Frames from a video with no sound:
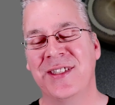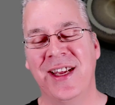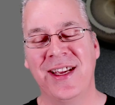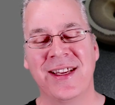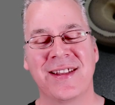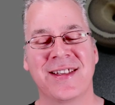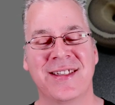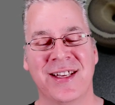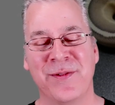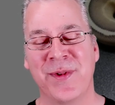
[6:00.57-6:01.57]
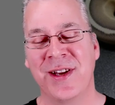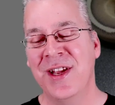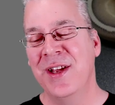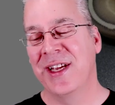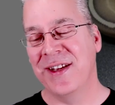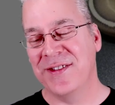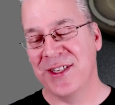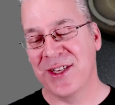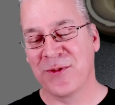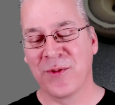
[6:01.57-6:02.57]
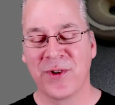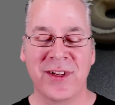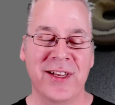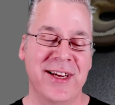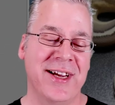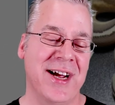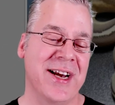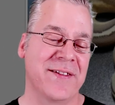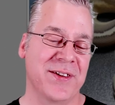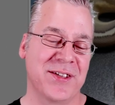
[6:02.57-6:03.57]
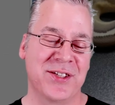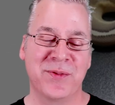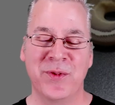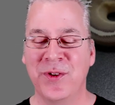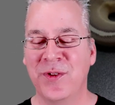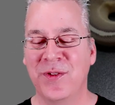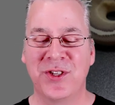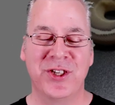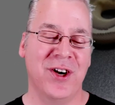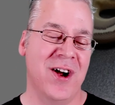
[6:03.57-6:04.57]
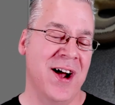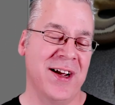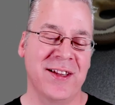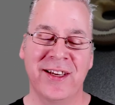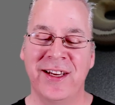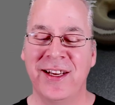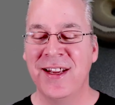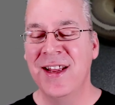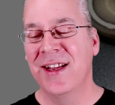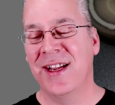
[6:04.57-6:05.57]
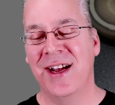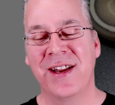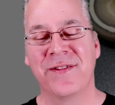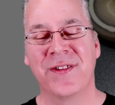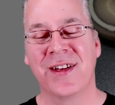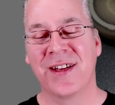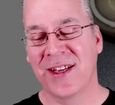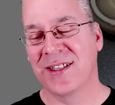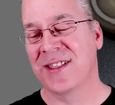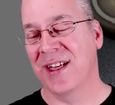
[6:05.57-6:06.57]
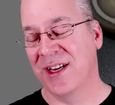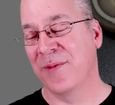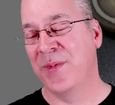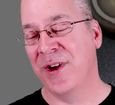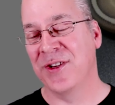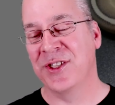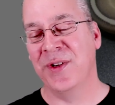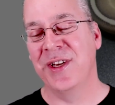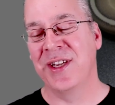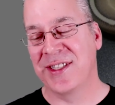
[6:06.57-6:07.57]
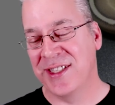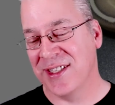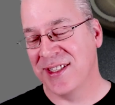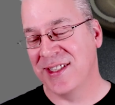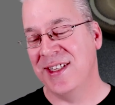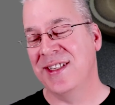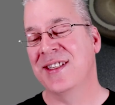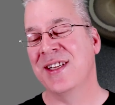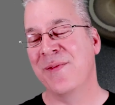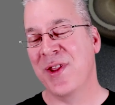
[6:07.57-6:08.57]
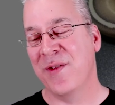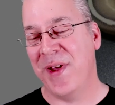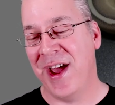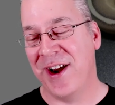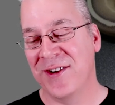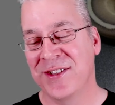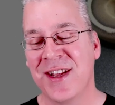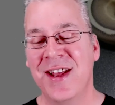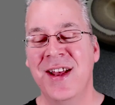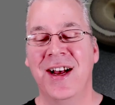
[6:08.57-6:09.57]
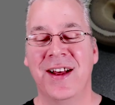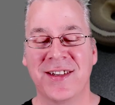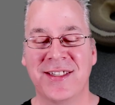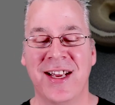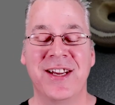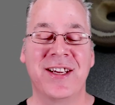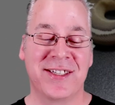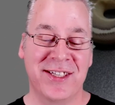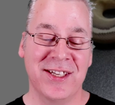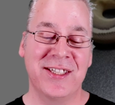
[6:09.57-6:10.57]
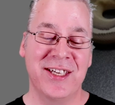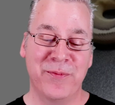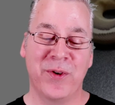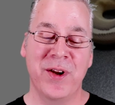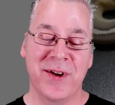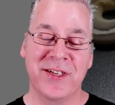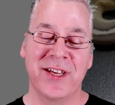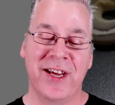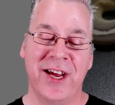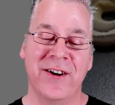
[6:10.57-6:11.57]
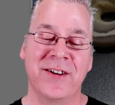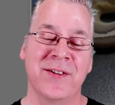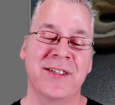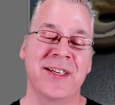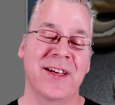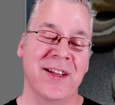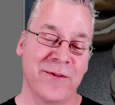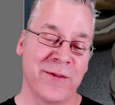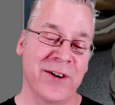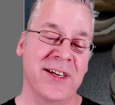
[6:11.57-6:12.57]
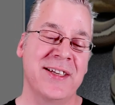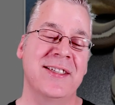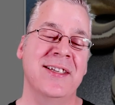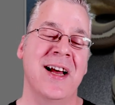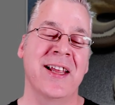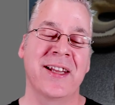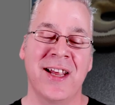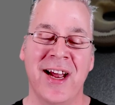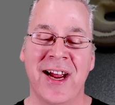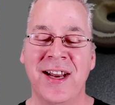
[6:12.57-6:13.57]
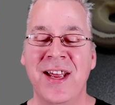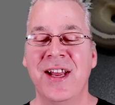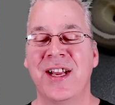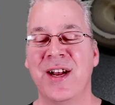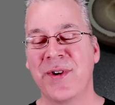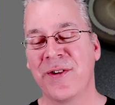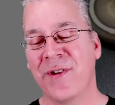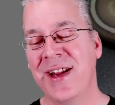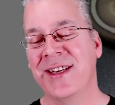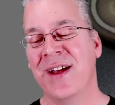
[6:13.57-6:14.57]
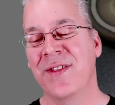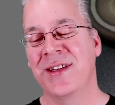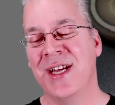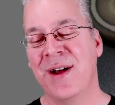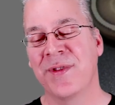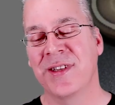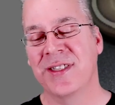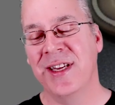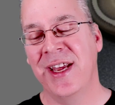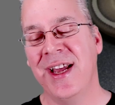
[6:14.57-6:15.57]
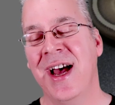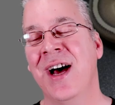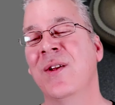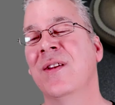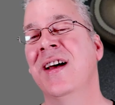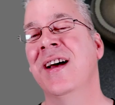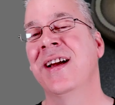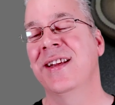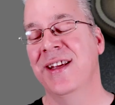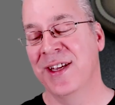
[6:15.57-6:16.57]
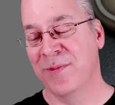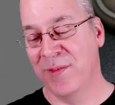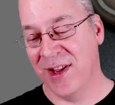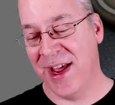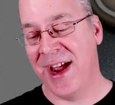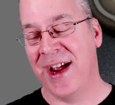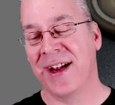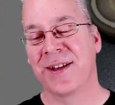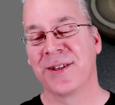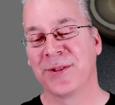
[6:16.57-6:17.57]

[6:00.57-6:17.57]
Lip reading: taking the cinnamon. It gives you this really kind of a smooth chocolatey kind of an appearance to it, and you can still see some of the patterns on the side. You can still see pretty much the characteristic really solid line coming right down the top of the snake outlined in black.